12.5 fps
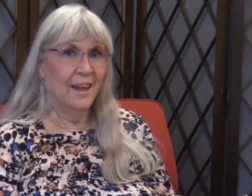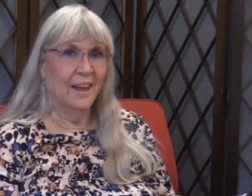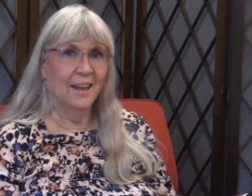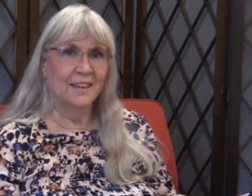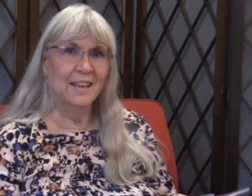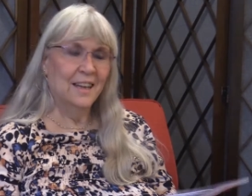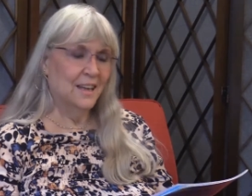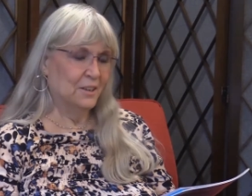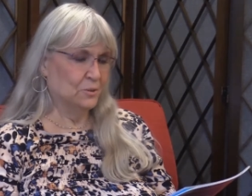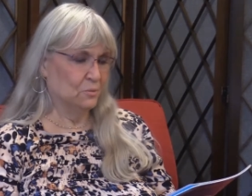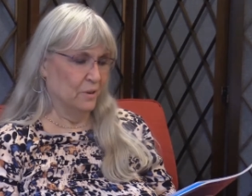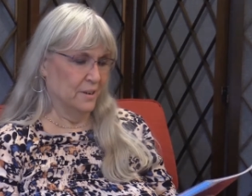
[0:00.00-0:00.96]
And he
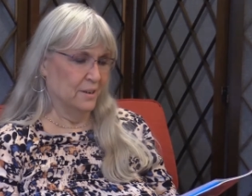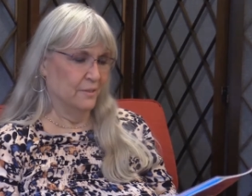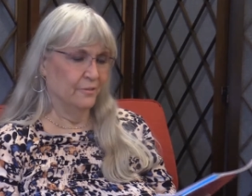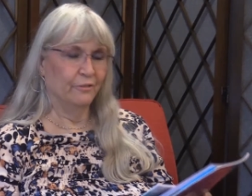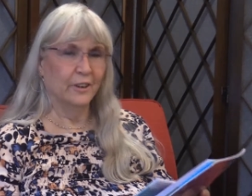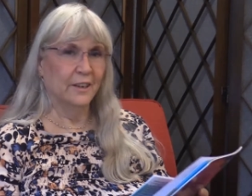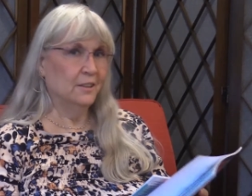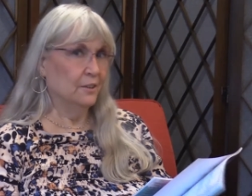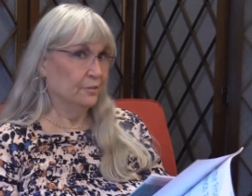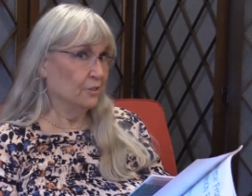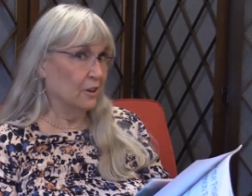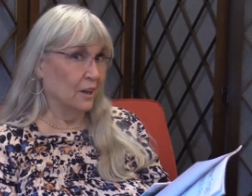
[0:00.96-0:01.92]
has written Freddie
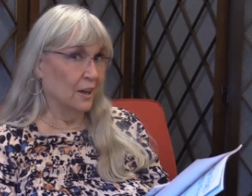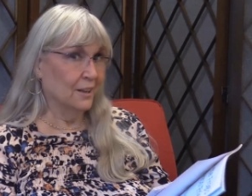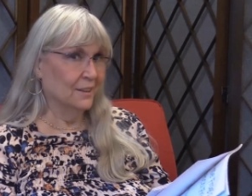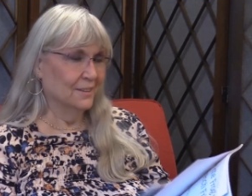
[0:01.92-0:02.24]
the Frog,